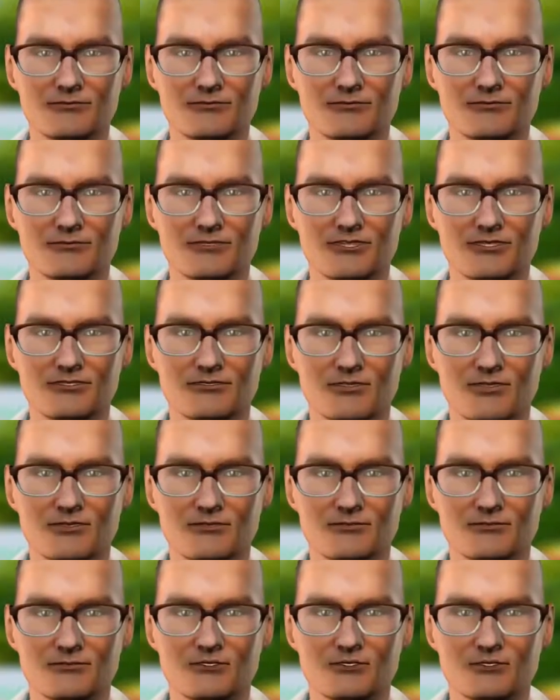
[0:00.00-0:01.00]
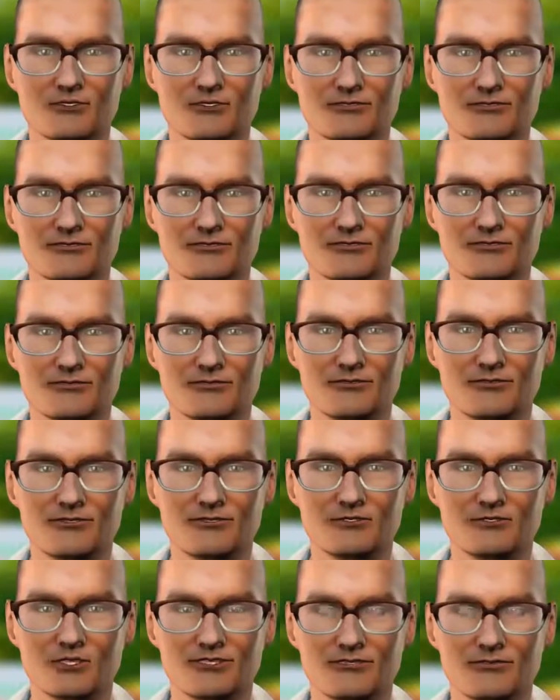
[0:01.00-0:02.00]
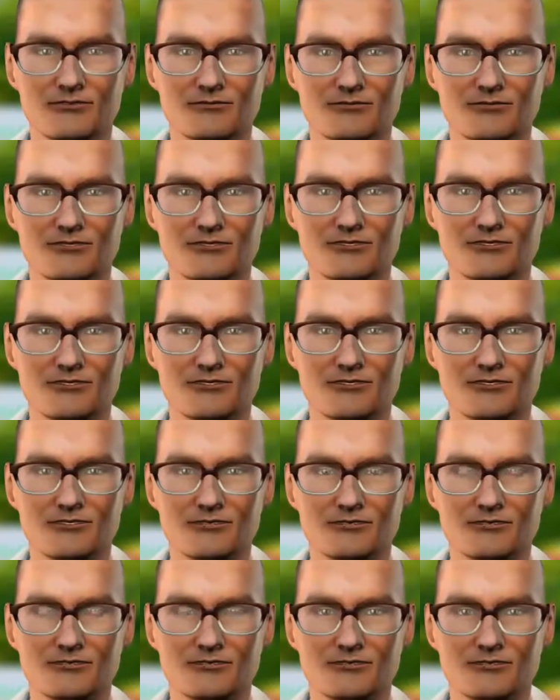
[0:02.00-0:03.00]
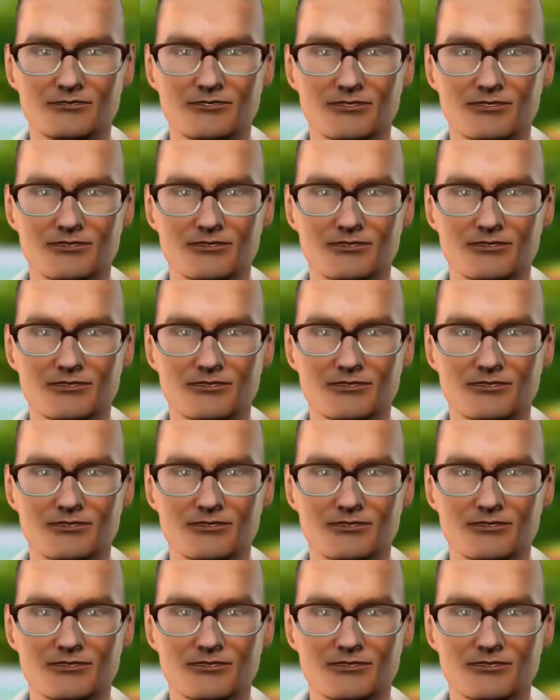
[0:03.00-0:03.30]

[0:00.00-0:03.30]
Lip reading: that they are receiving revelation from God,